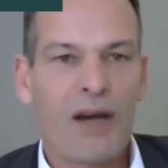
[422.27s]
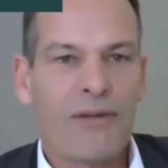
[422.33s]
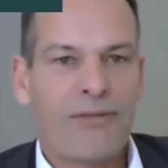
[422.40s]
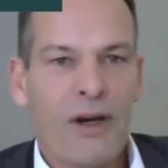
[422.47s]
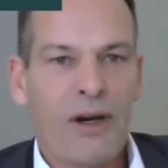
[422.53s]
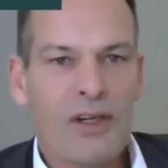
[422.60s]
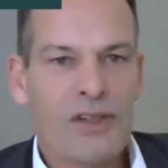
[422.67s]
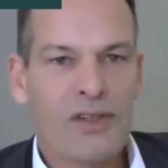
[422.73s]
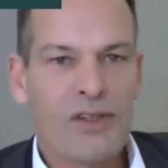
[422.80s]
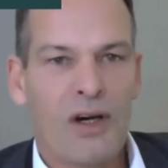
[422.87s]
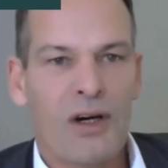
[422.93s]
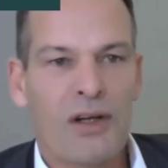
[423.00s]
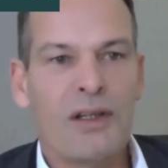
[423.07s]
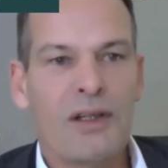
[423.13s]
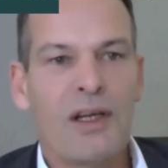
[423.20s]
focus
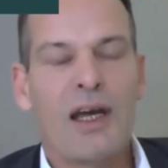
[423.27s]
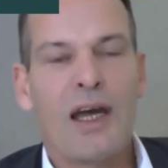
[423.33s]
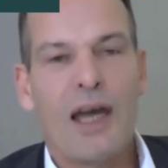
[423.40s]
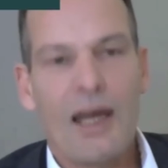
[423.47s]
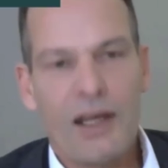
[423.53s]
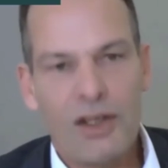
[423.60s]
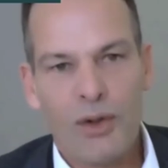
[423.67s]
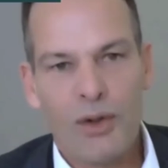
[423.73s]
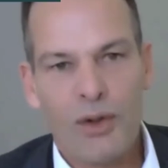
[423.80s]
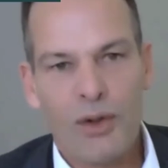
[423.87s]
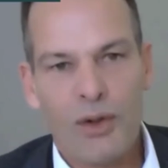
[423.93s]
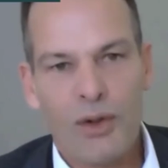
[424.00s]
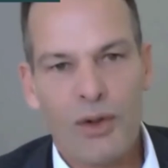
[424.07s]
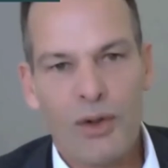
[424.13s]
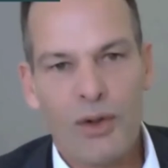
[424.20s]
on and do I
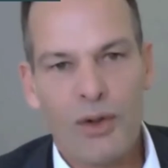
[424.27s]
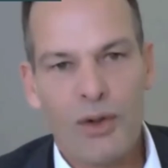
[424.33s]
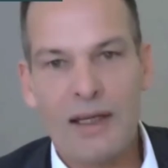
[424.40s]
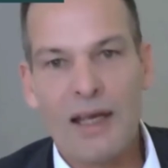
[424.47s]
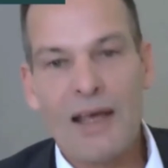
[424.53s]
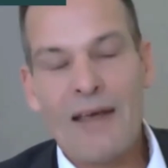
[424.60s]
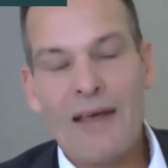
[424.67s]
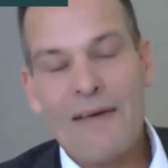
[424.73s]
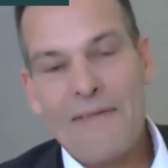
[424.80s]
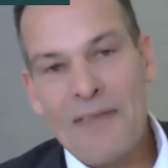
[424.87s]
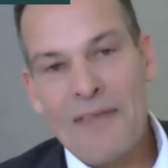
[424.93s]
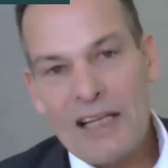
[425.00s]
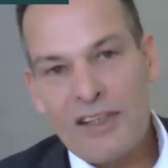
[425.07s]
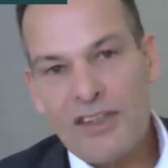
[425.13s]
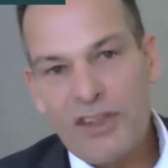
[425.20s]
entertain?
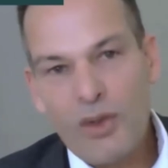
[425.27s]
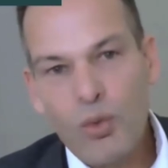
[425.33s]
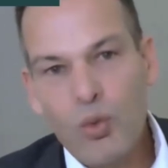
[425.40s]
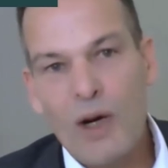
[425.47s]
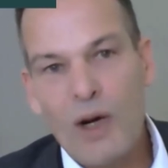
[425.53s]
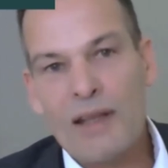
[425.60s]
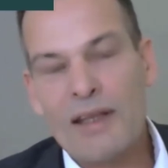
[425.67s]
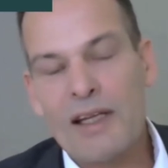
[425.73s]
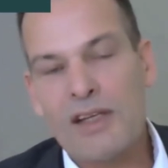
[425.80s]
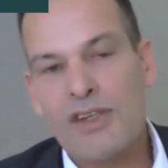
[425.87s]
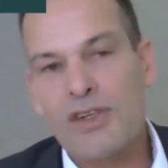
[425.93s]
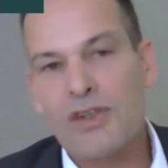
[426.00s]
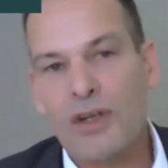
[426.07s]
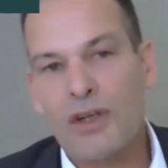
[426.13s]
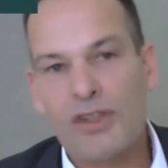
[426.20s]
That's the one that
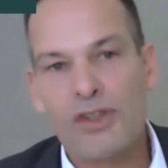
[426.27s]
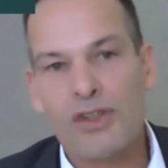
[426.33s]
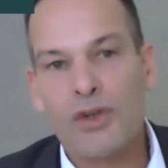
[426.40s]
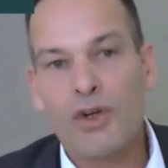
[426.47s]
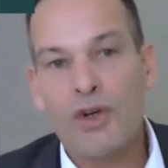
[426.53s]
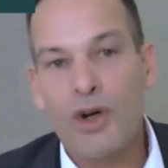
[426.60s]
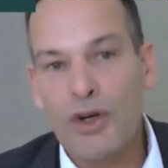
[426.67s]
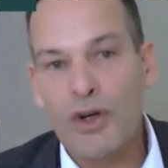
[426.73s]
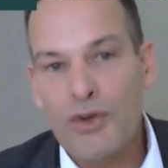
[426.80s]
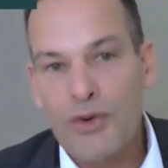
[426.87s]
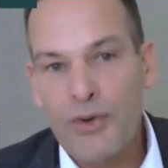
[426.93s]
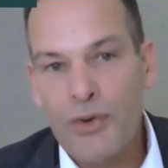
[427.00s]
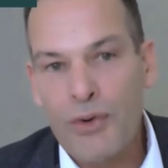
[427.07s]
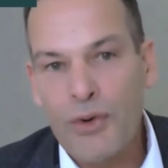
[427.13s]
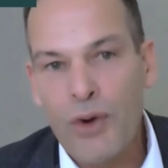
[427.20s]
starts to
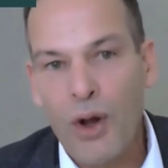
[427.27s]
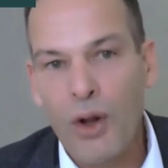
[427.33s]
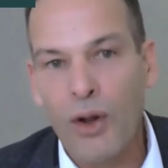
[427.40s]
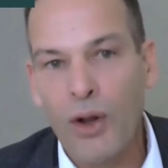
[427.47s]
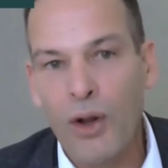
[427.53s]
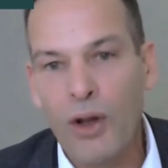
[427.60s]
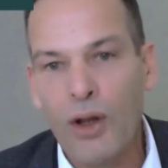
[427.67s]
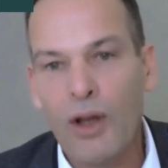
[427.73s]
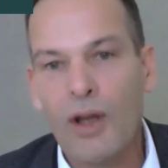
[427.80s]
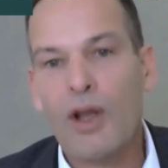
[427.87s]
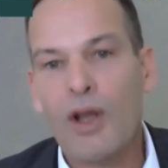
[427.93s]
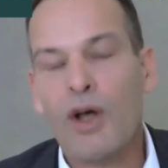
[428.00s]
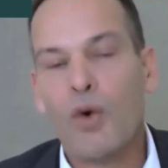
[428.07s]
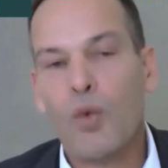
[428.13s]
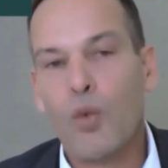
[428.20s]
control
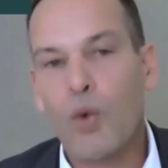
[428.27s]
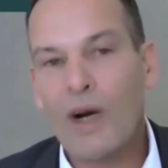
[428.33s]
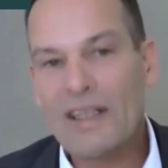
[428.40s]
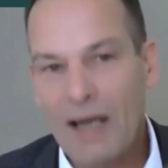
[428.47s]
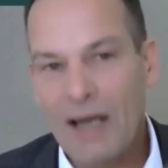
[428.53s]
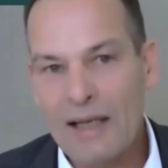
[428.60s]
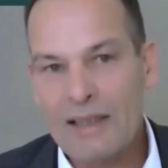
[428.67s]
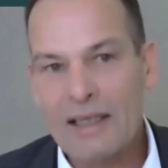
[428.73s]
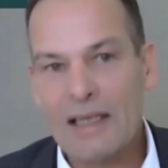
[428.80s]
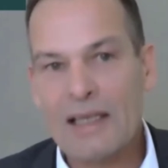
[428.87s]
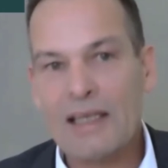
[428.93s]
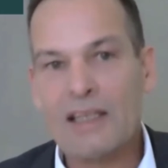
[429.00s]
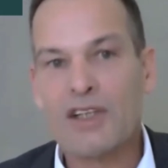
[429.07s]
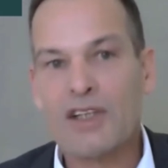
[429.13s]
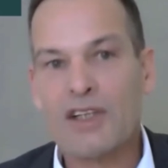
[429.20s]
what I
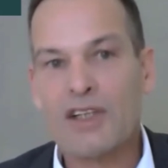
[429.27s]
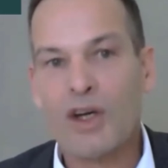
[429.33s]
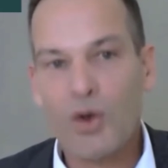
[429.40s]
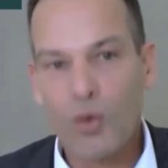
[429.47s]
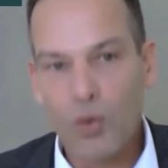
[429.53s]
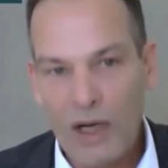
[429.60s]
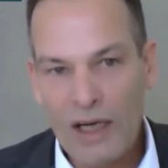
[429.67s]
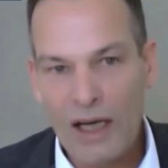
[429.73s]
delete, what I